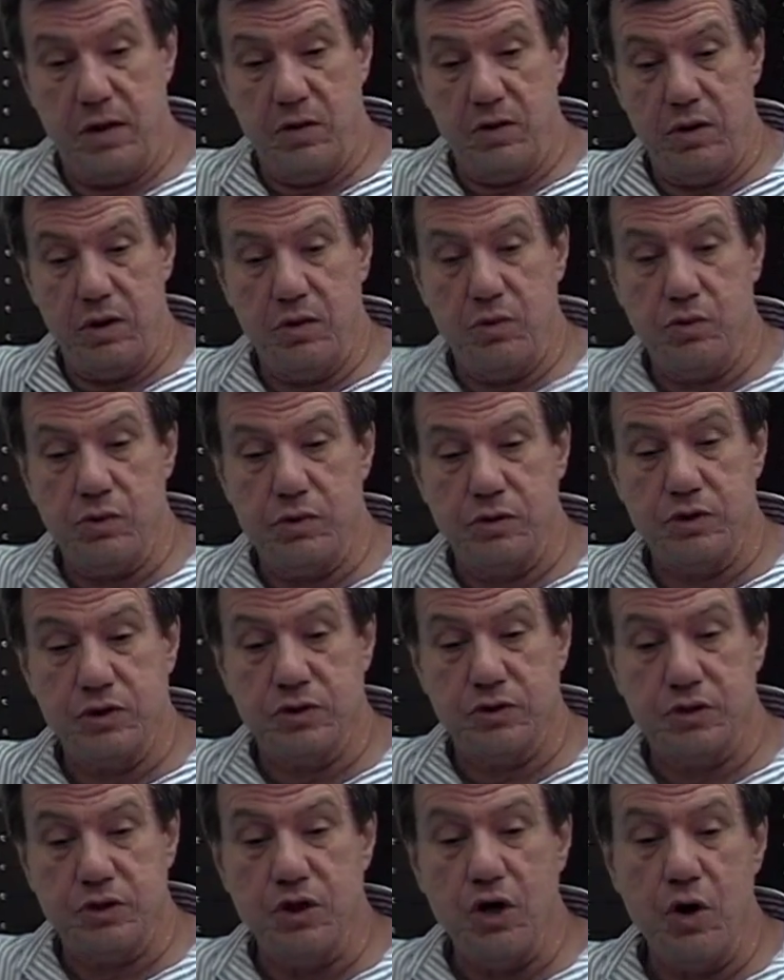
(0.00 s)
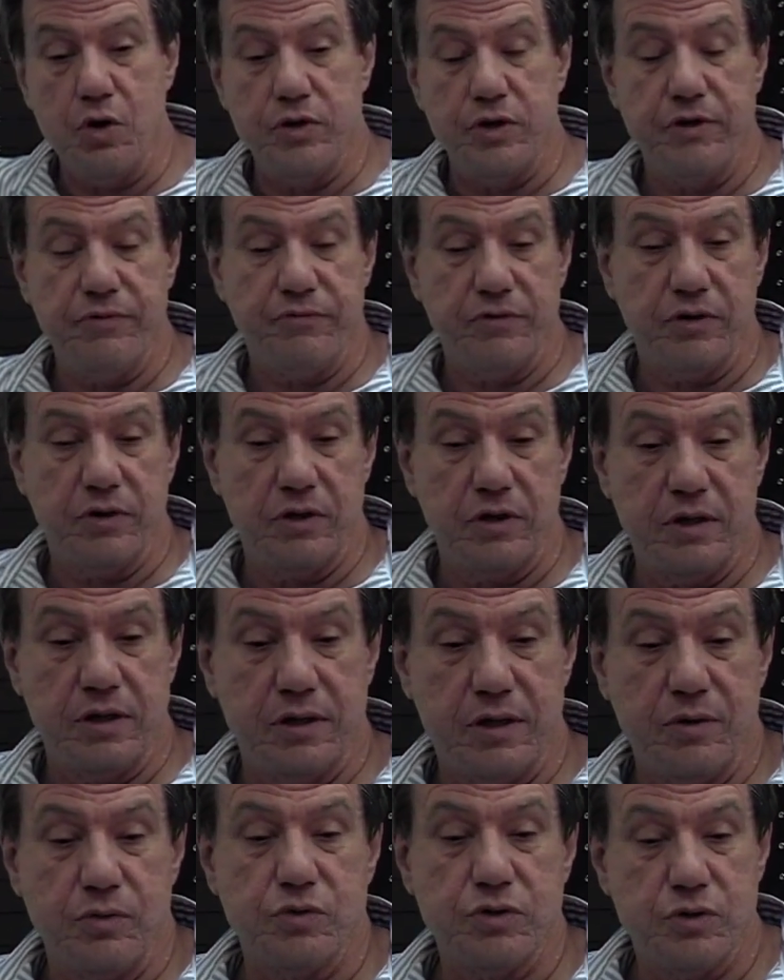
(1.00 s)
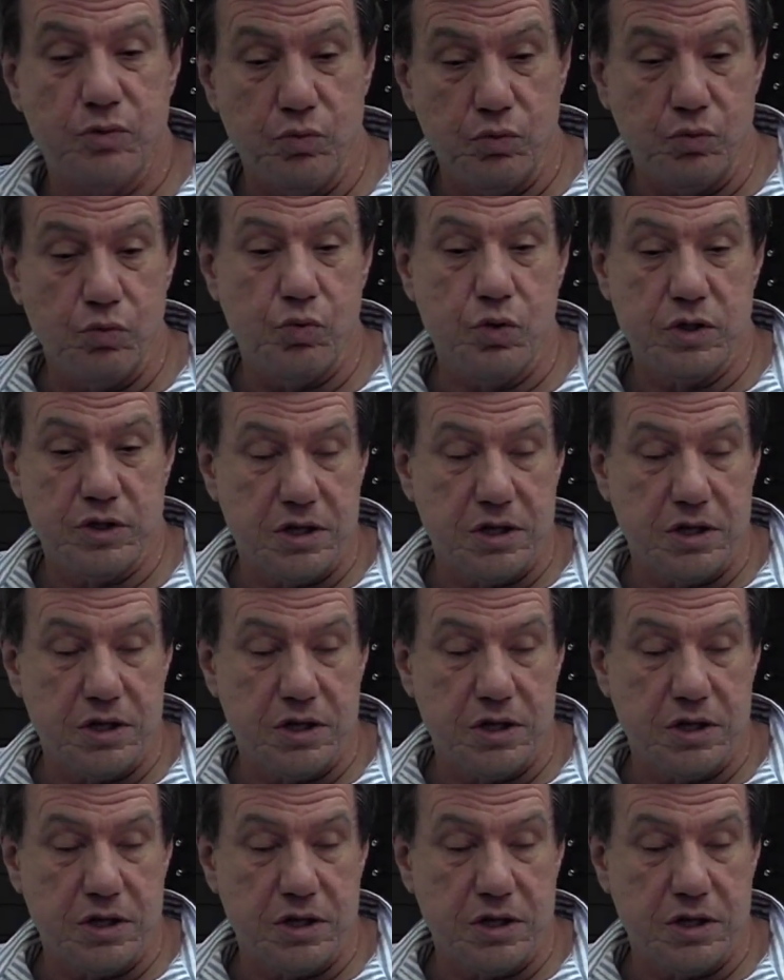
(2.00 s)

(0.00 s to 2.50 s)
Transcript: it was no difficult. Was